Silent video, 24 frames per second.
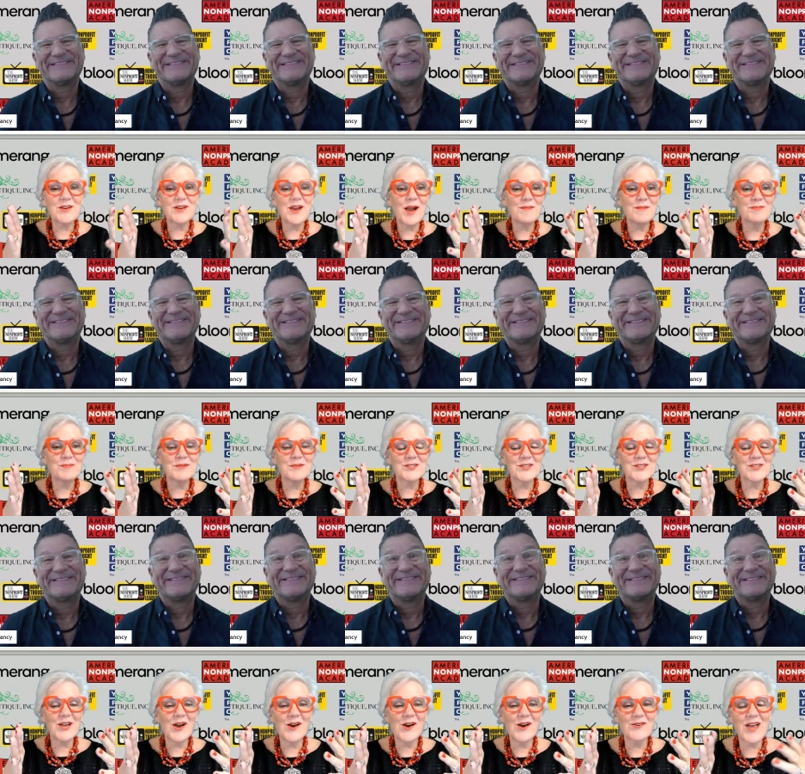
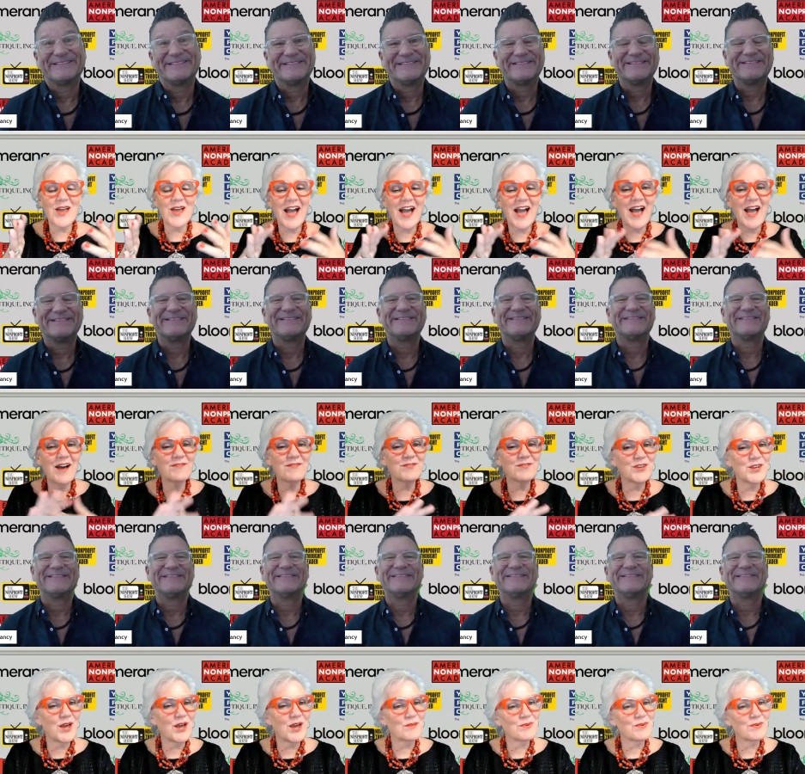Speaker 1: episode of the
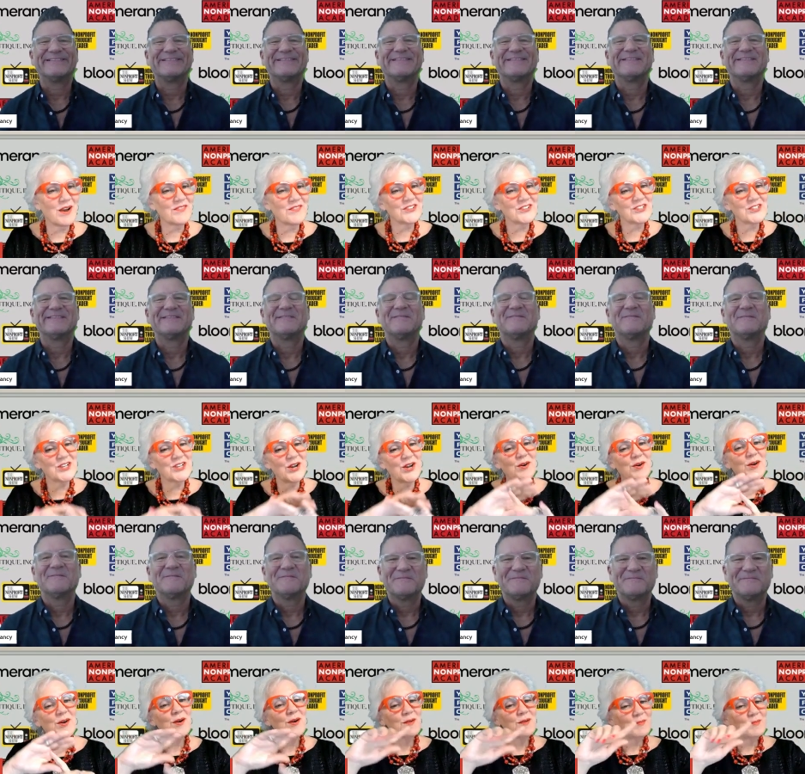Nonprofit Show,
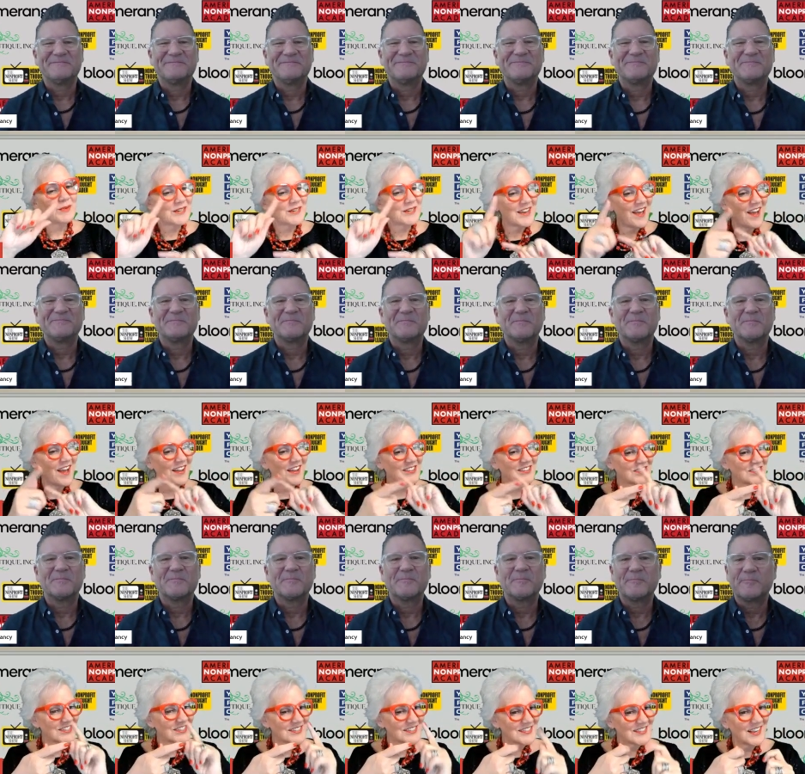but not
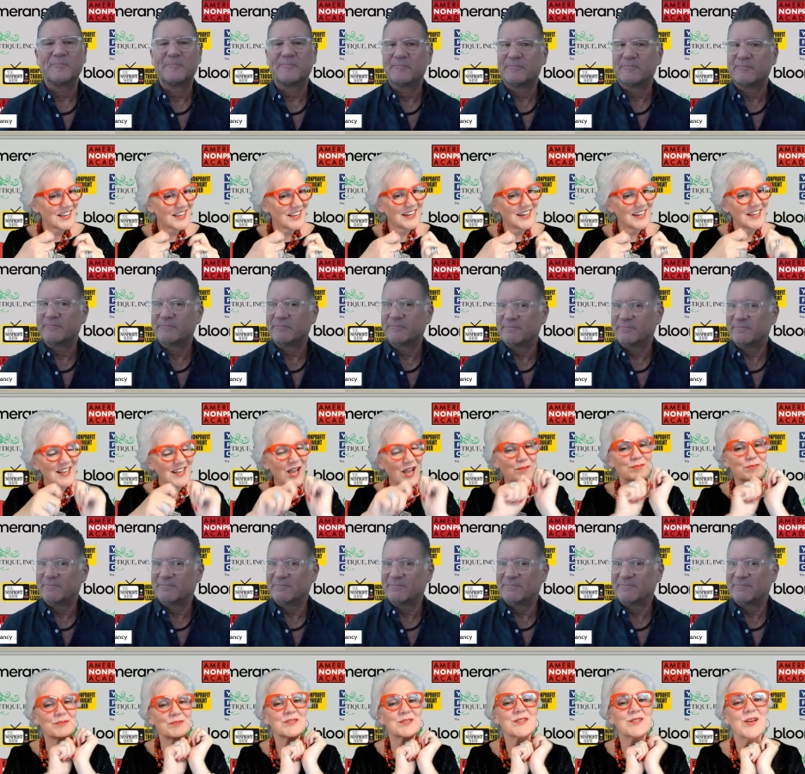just any
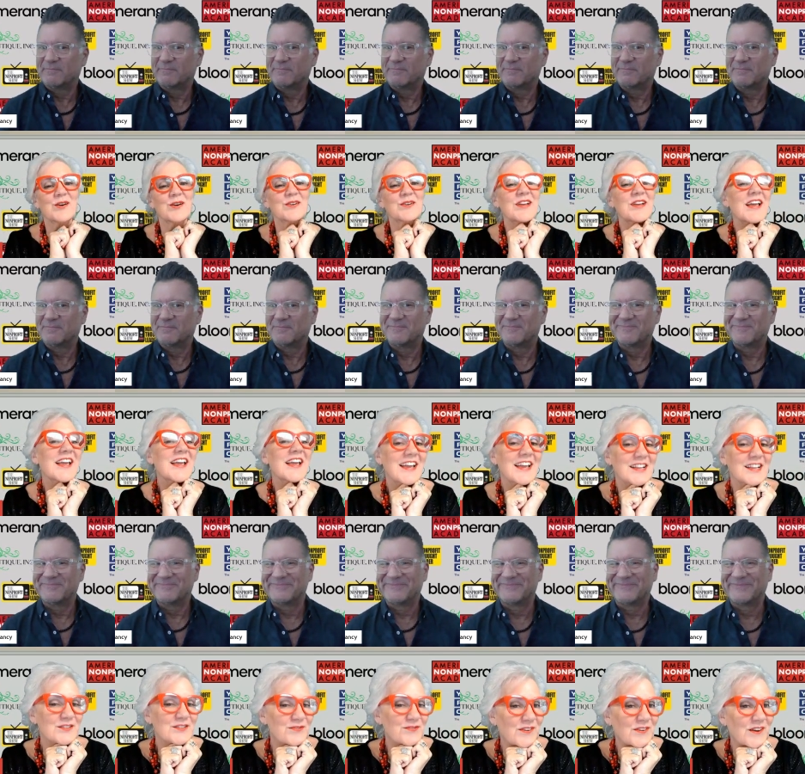episode.
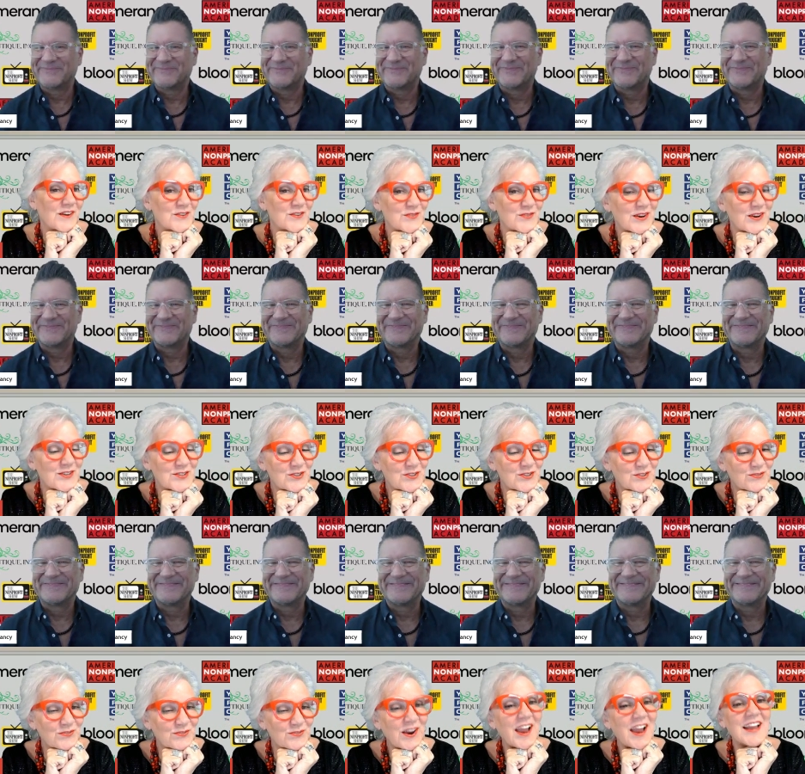It's Fundraisers
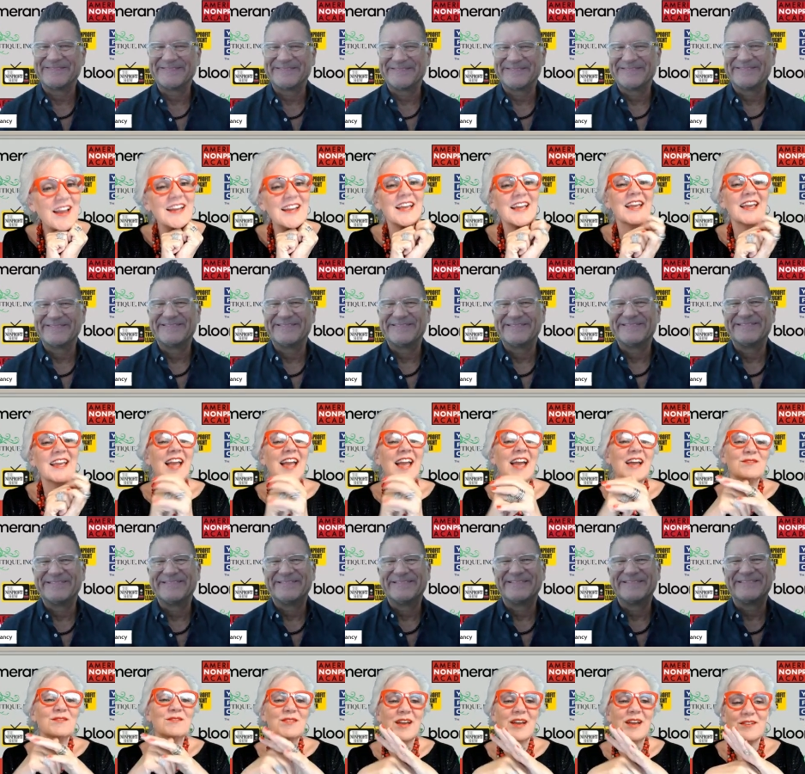Friday,
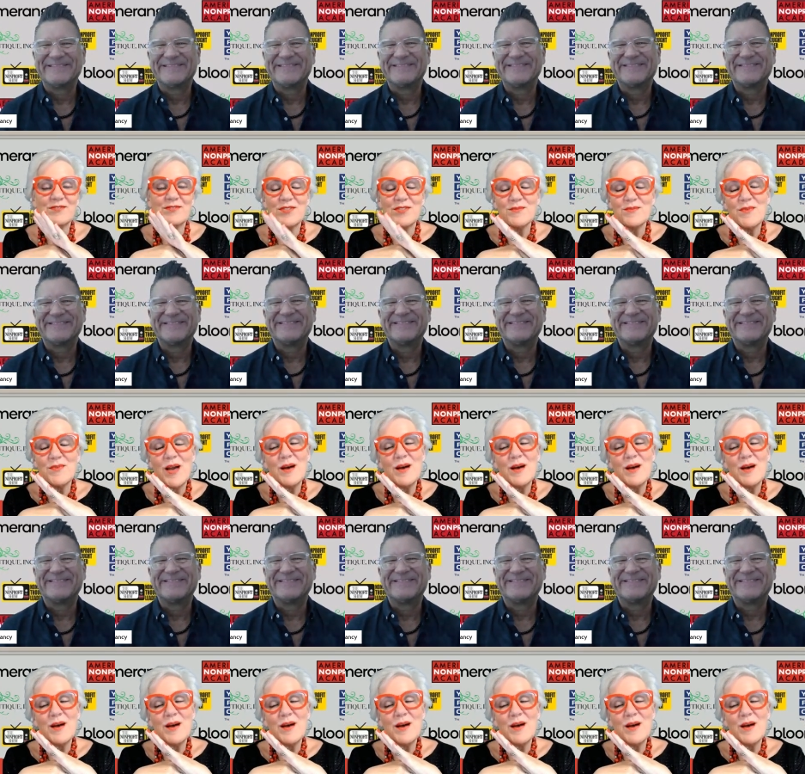and we have the